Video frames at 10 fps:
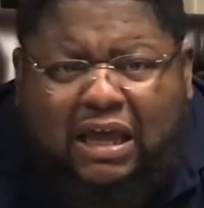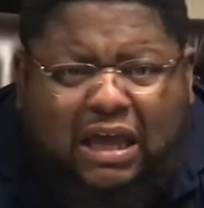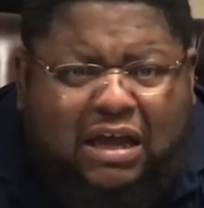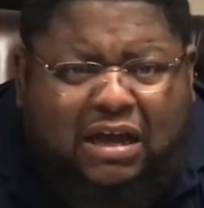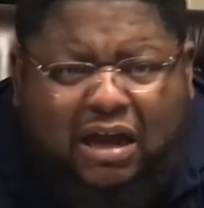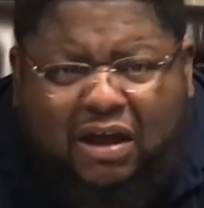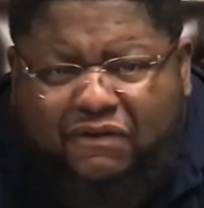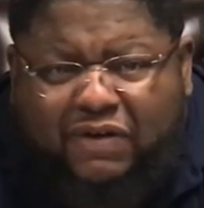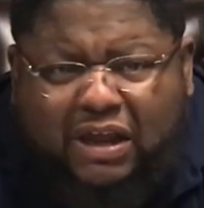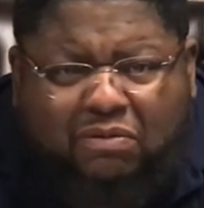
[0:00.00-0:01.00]
in
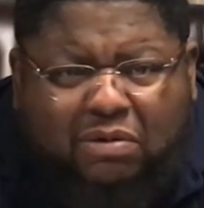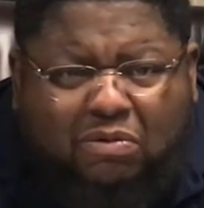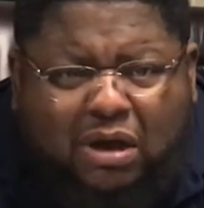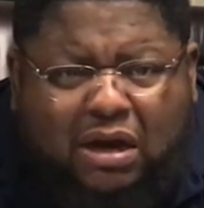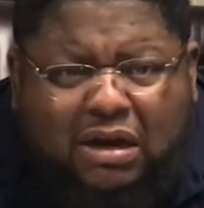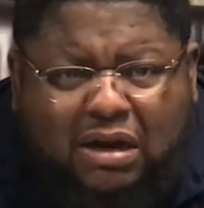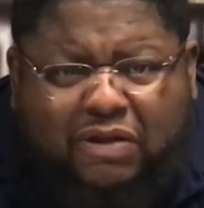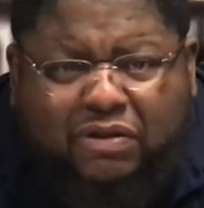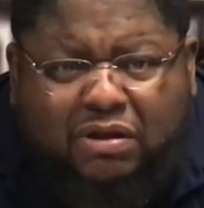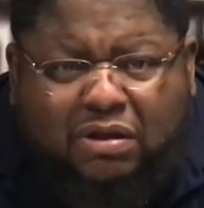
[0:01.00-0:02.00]
conflict with one
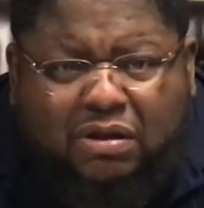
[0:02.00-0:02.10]
another.